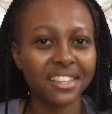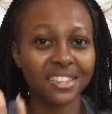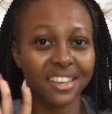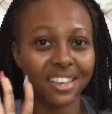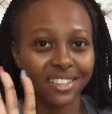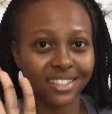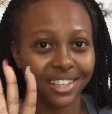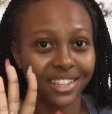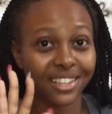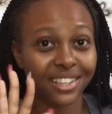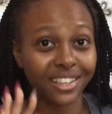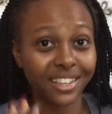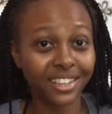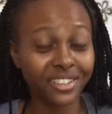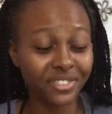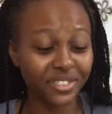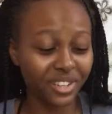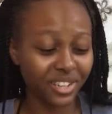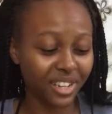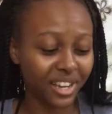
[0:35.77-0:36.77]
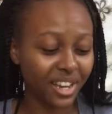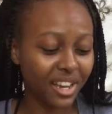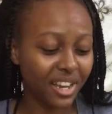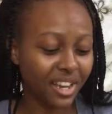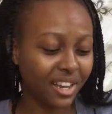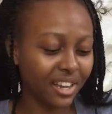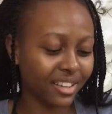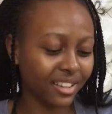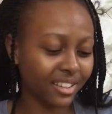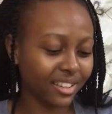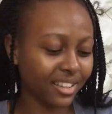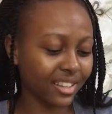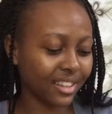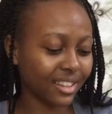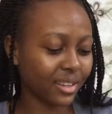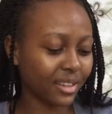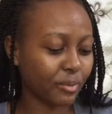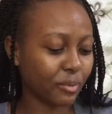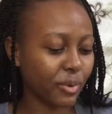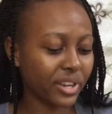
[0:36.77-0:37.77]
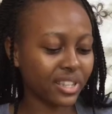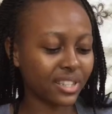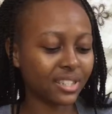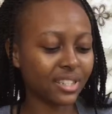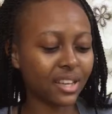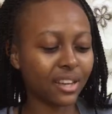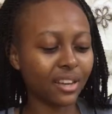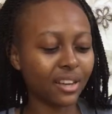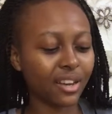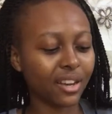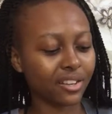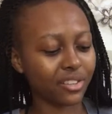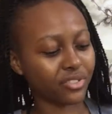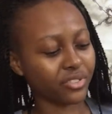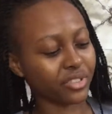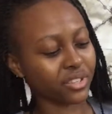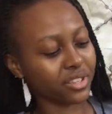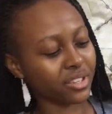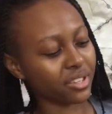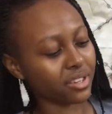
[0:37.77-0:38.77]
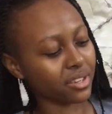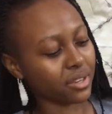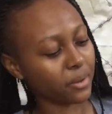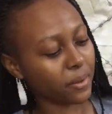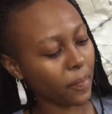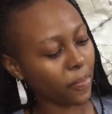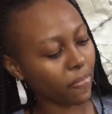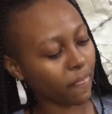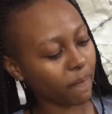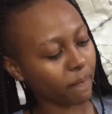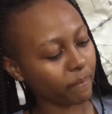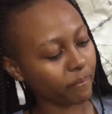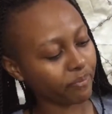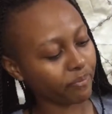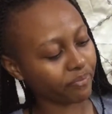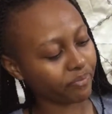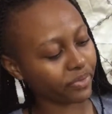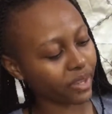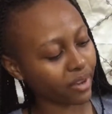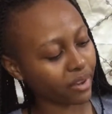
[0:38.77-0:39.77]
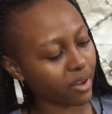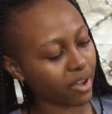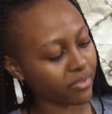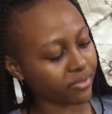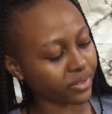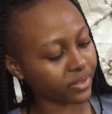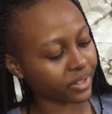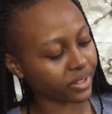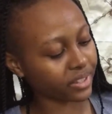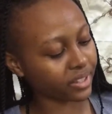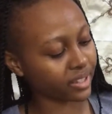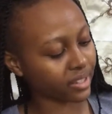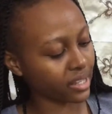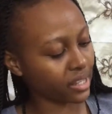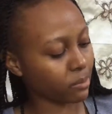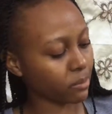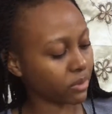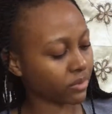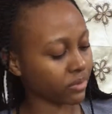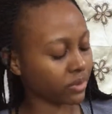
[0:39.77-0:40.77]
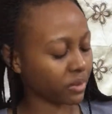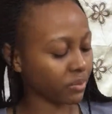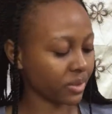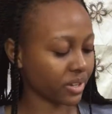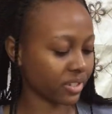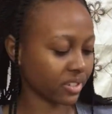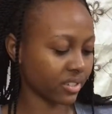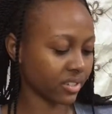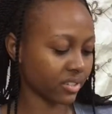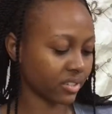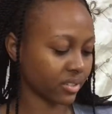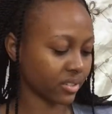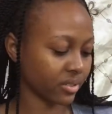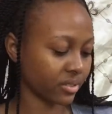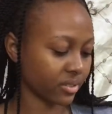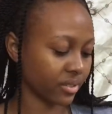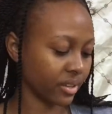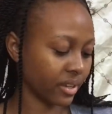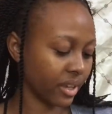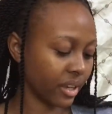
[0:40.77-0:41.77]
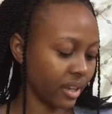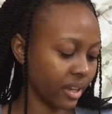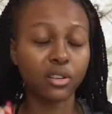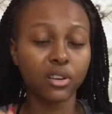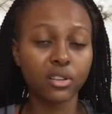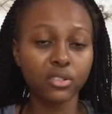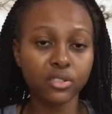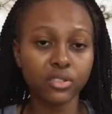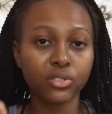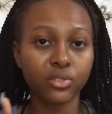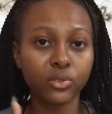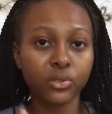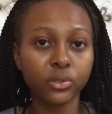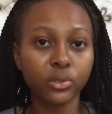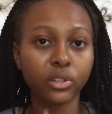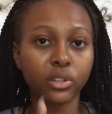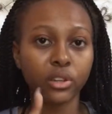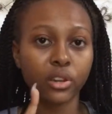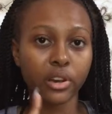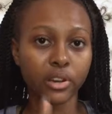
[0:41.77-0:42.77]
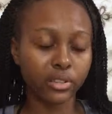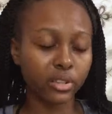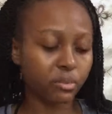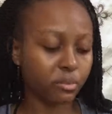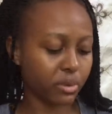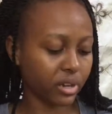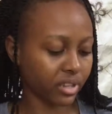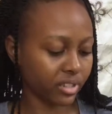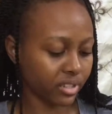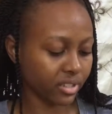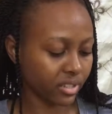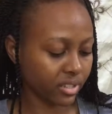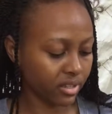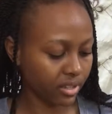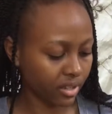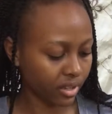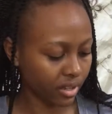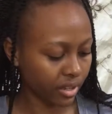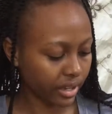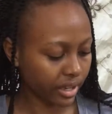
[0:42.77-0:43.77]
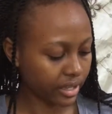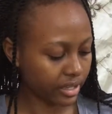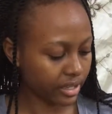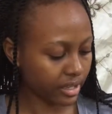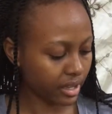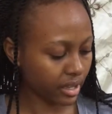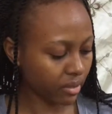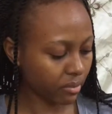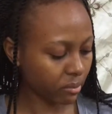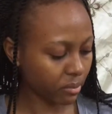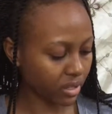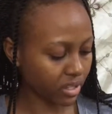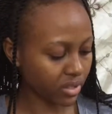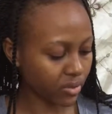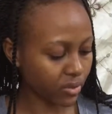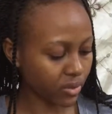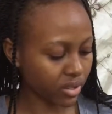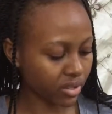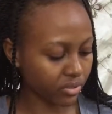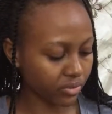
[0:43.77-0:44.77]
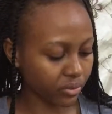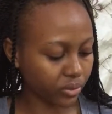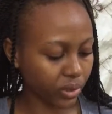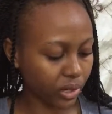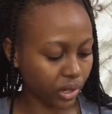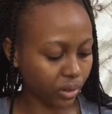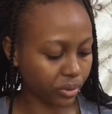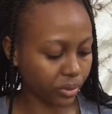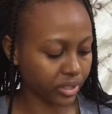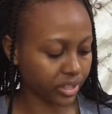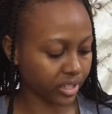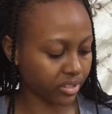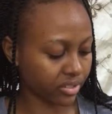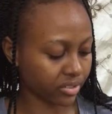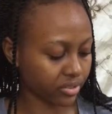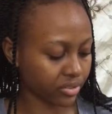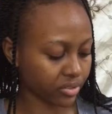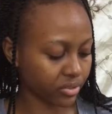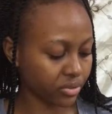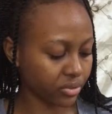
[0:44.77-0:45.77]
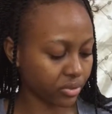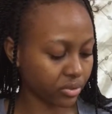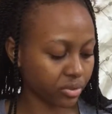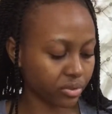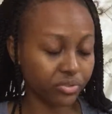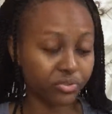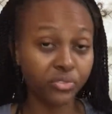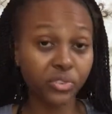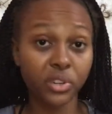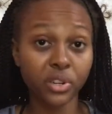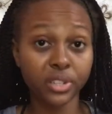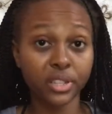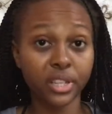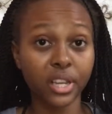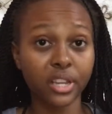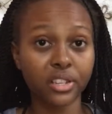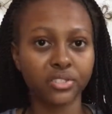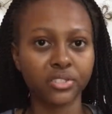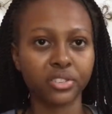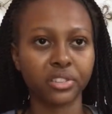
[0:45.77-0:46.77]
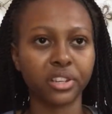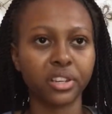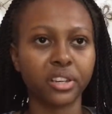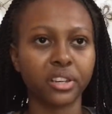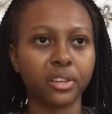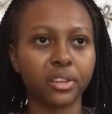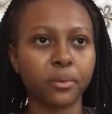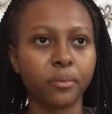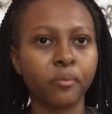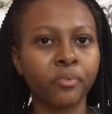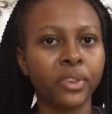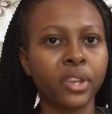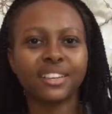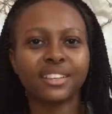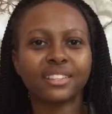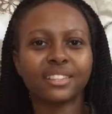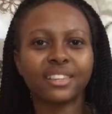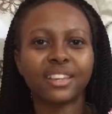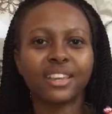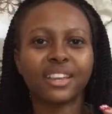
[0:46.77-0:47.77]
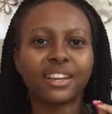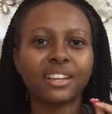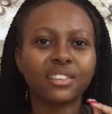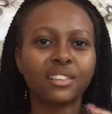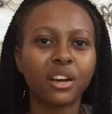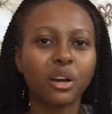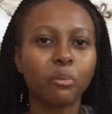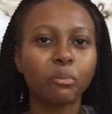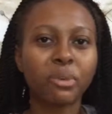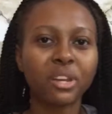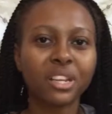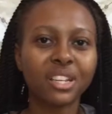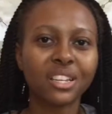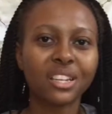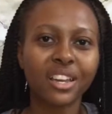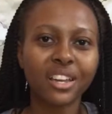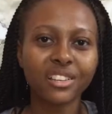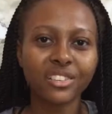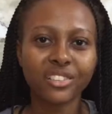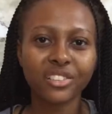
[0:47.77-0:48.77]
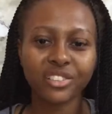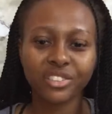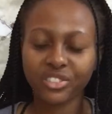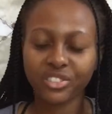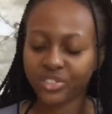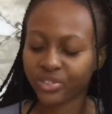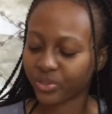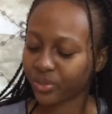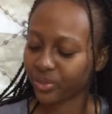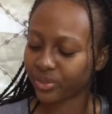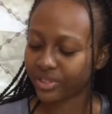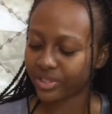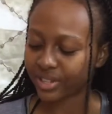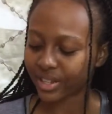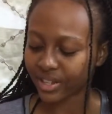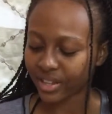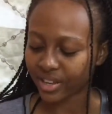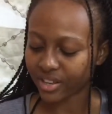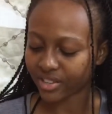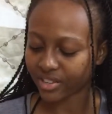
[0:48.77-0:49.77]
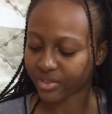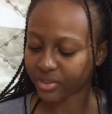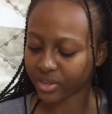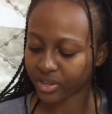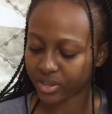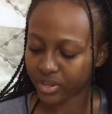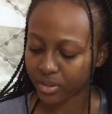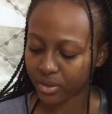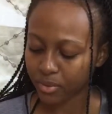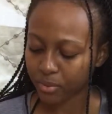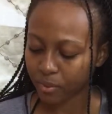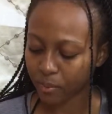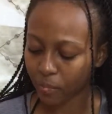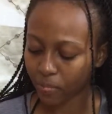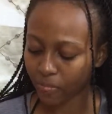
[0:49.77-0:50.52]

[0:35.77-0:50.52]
yes I can read the price tag actually covered the name of the product so it's called calling new Lotta Body TME 24 hour edge control for natural hair there are not many edge controls that actually